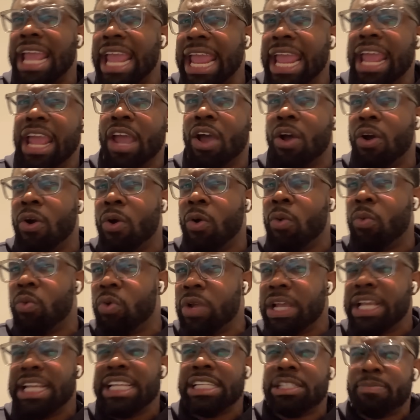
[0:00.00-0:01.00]
hit.
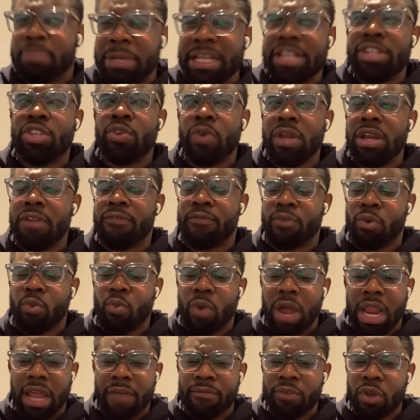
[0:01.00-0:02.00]
He's been doing it for a
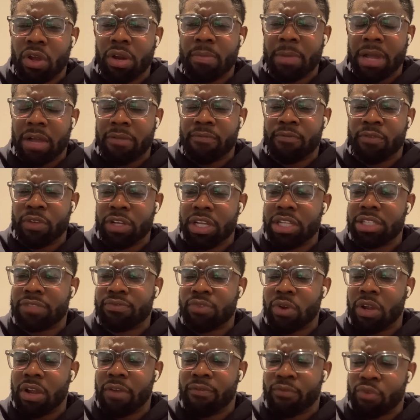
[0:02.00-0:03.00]
while. I've known about Wirtz
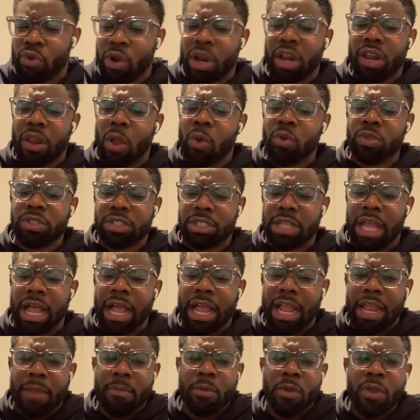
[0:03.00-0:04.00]
for a long
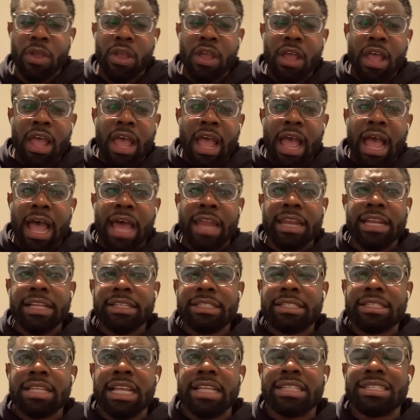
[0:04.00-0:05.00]
time. And
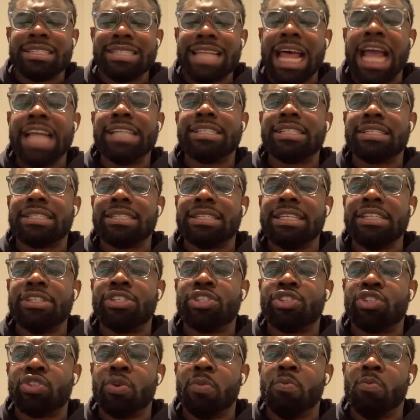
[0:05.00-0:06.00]
it's nice to see
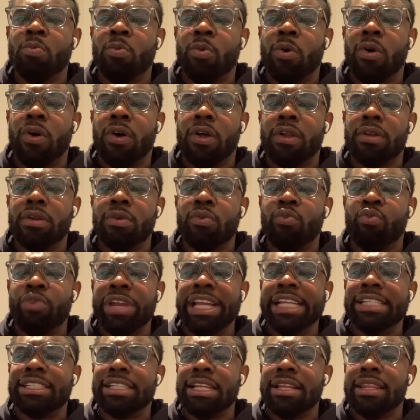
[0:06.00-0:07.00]
someone
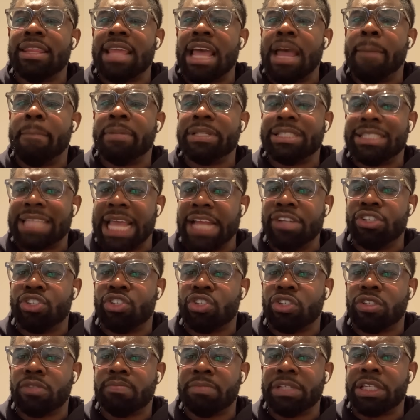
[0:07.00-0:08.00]
reaching their
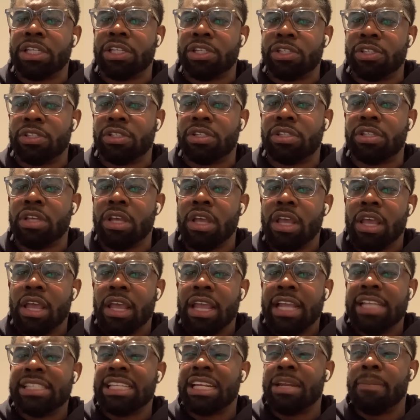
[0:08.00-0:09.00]
potential, because
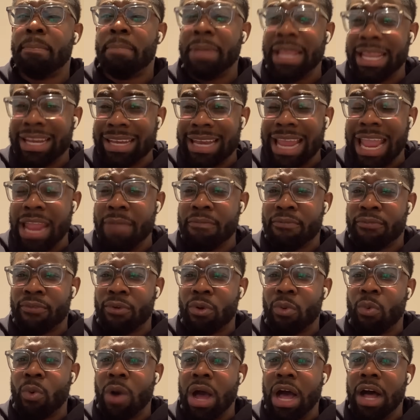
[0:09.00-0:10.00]
he's had a big name
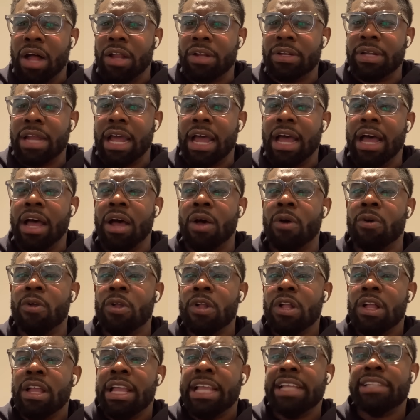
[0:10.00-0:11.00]
for a while
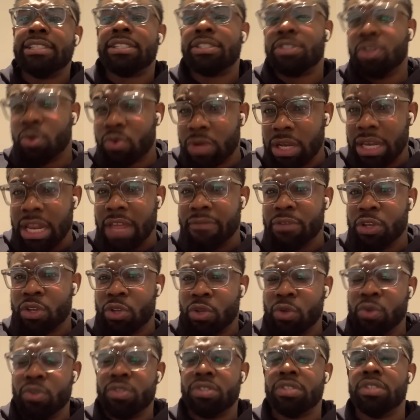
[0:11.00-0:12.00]
now. He's stuck in
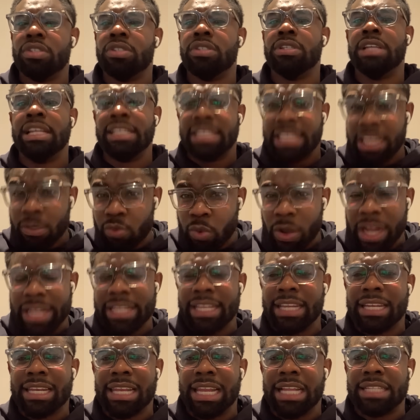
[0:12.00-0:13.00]
Leverkusen. He did what he
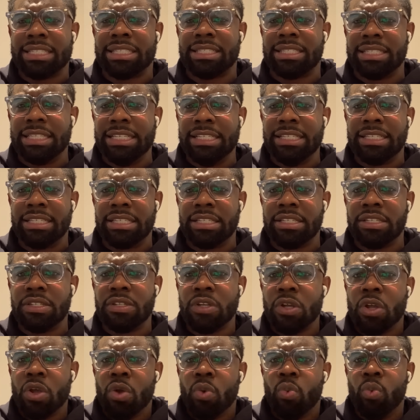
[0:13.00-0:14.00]
did last
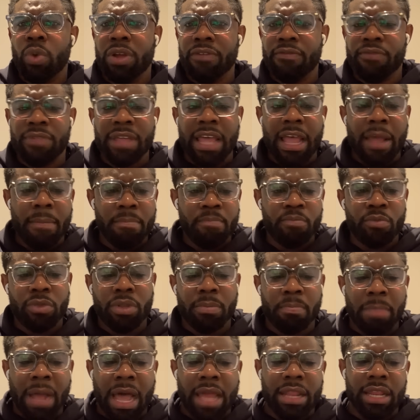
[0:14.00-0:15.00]
season with them,
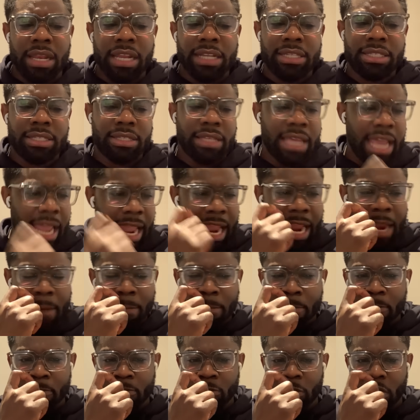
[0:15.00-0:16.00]
bar the last
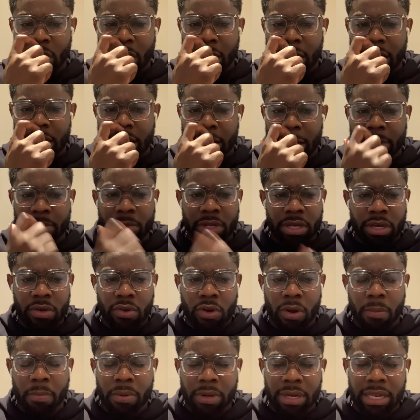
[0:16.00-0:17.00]
game in the
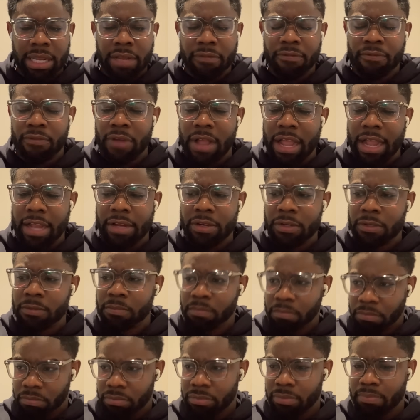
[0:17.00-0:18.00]
Europa League
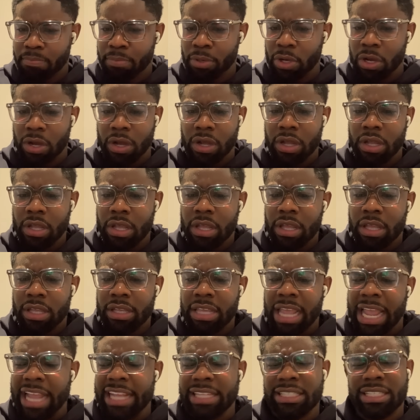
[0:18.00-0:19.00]
final. But
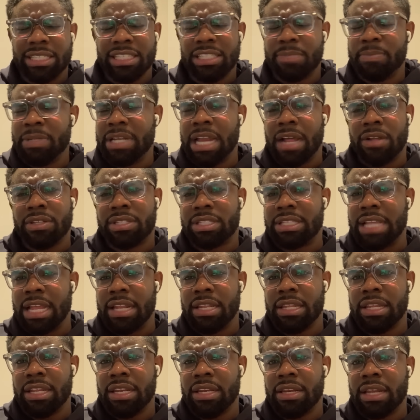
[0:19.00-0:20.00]
yeah, he's been
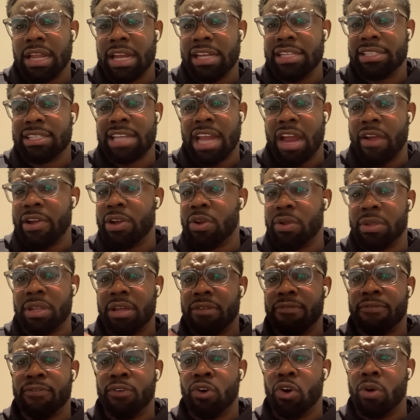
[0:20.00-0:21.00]
outstanding and he's carried on
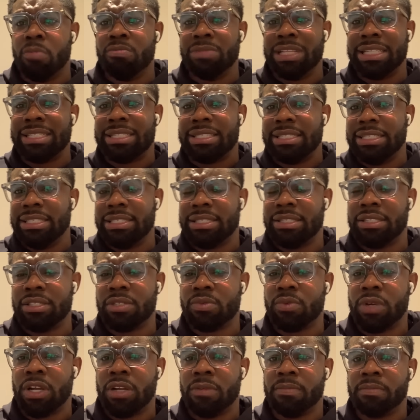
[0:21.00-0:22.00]
that form this season
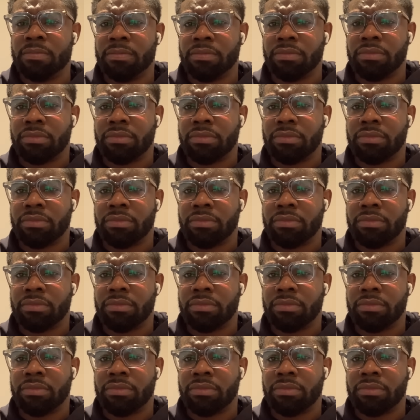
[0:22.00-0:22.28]
as well.